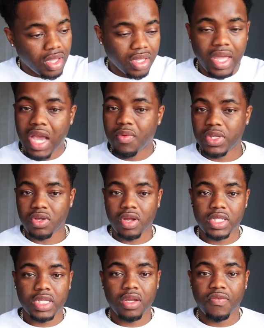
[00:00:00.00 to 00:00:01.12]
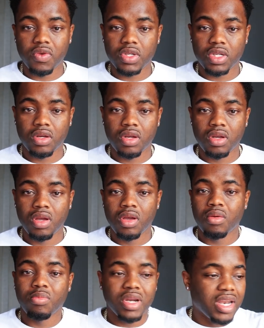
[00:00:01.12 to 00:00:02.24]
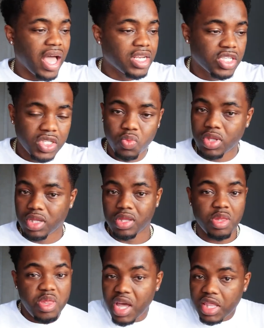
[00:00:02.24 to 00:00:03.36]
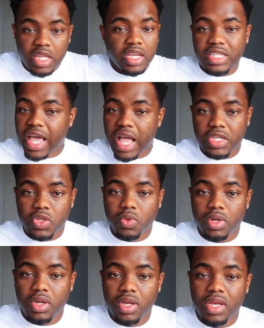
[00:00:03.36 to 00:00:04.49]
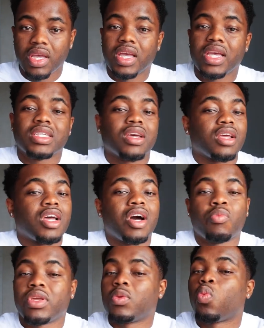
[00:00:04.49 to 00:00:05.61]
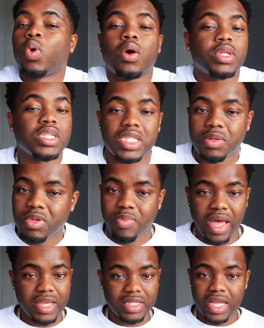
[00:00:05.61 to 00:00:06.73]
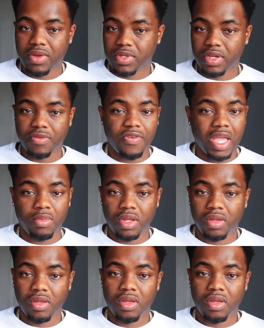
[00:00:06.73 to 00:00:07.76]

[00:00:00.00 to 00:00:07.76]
carries on into the future, but not just with nothing attached to it. It's going to come with wealth just to be passed down to the family.